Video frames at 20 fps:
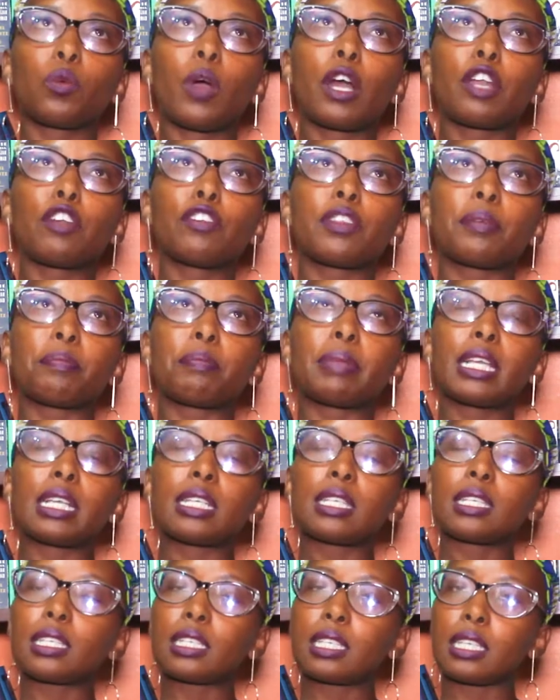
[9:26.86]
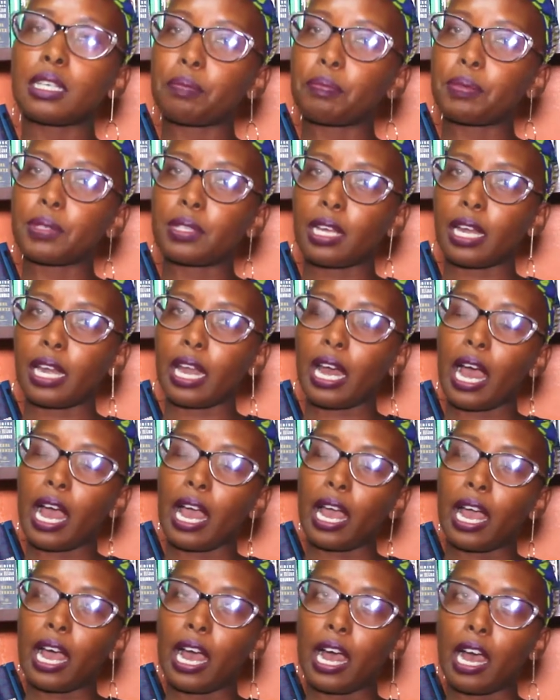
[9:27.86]
One of the biggest tips that
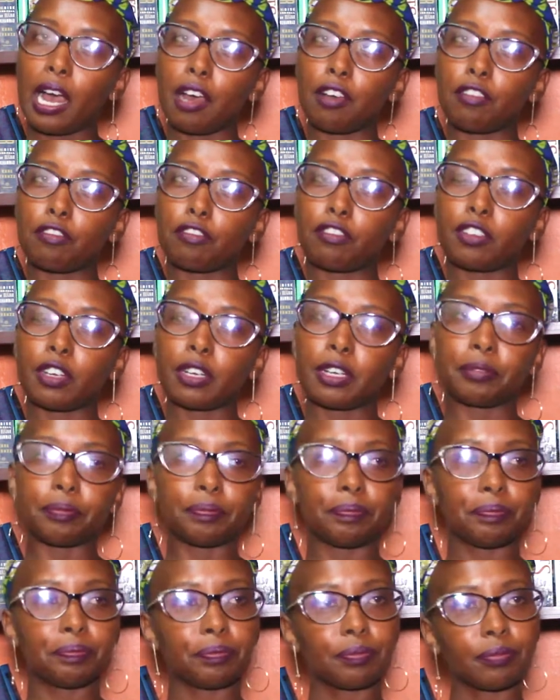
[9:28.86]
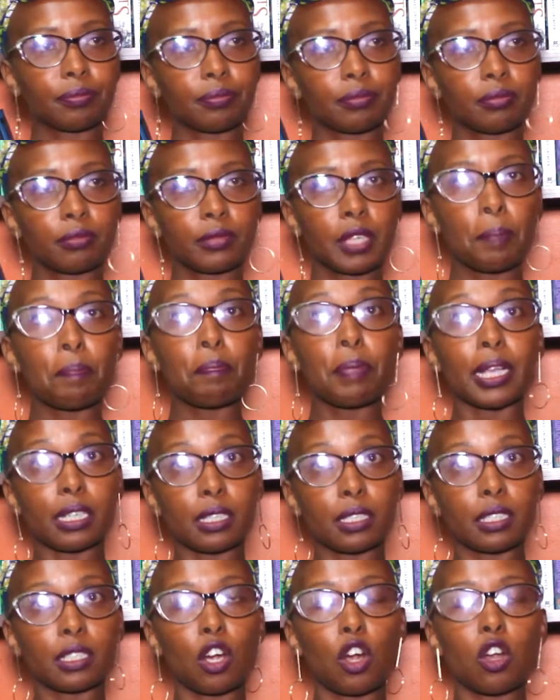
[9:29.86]
I have
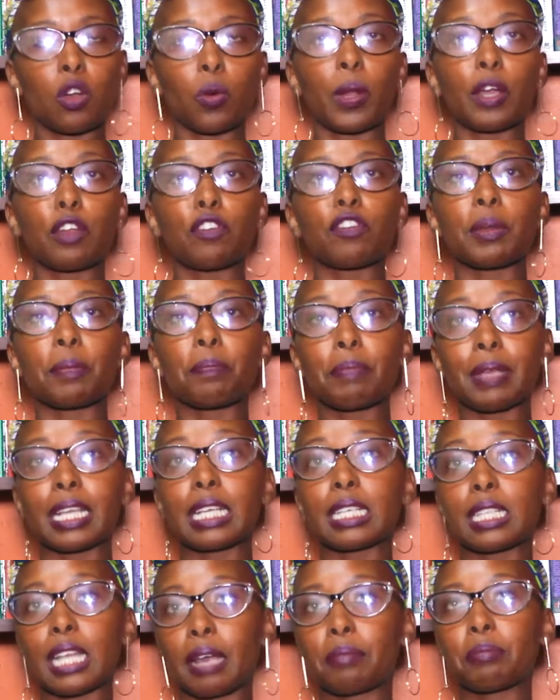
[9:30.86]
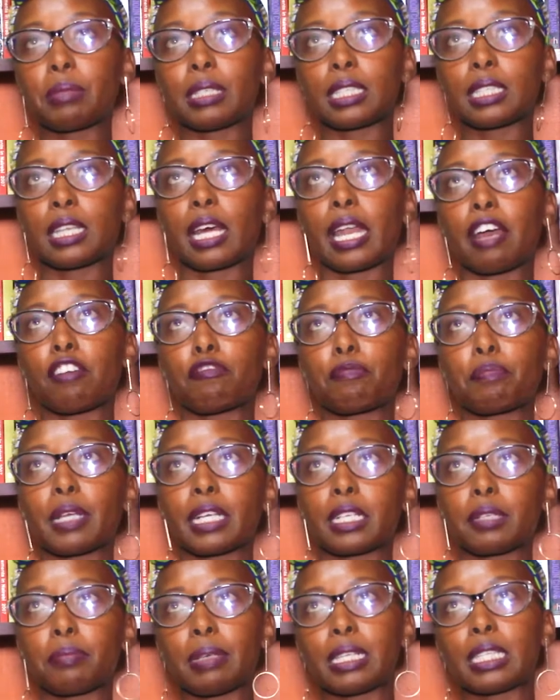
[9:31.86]
picked, or one of the biggest habits that
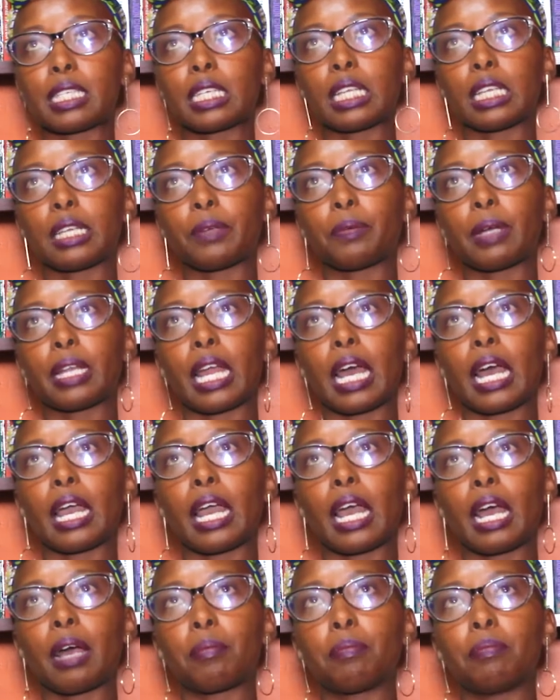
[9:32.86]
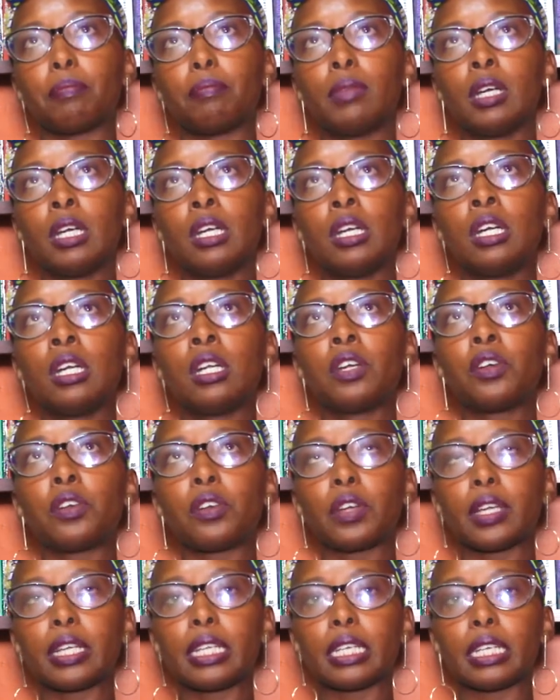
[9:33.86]
I've picked basically when I am
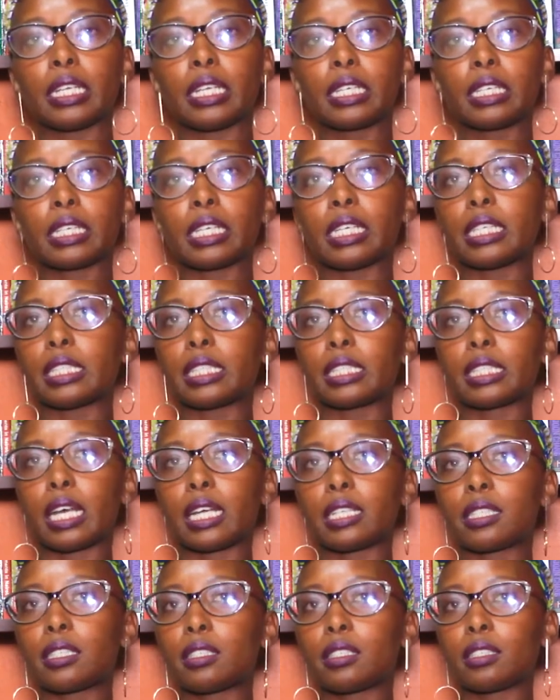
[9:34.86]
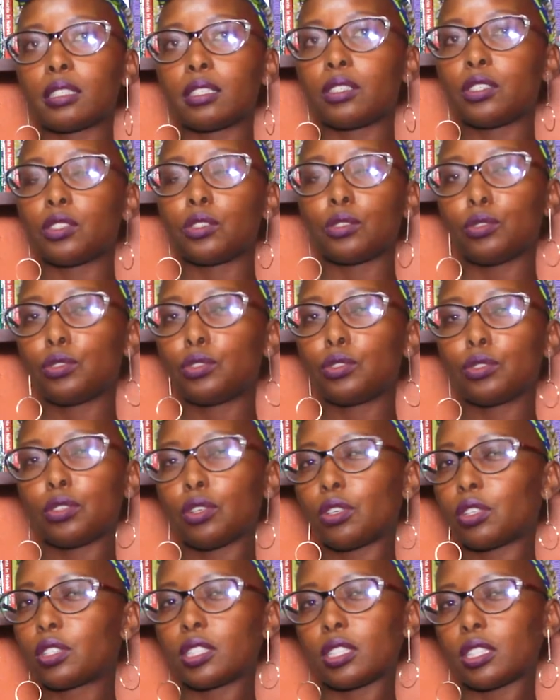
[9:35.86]
reading, is that you
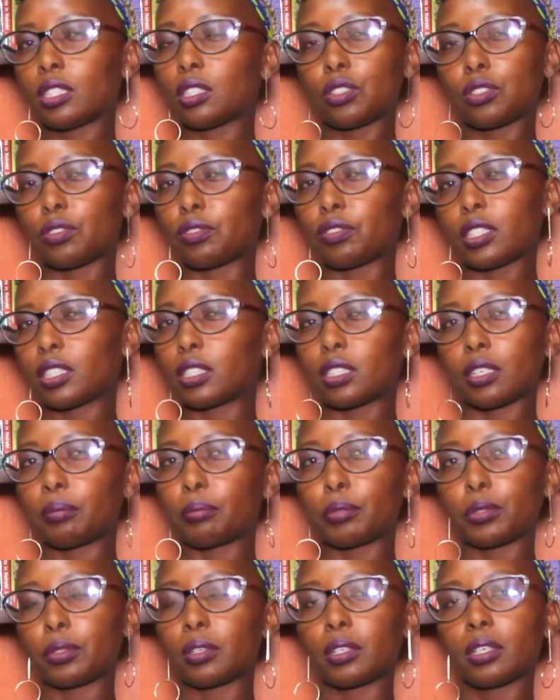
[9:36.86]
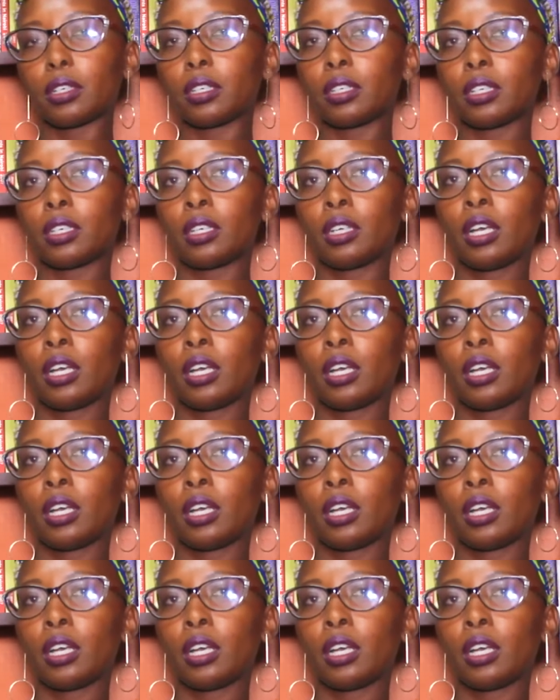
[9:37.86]
do not need to finish a book.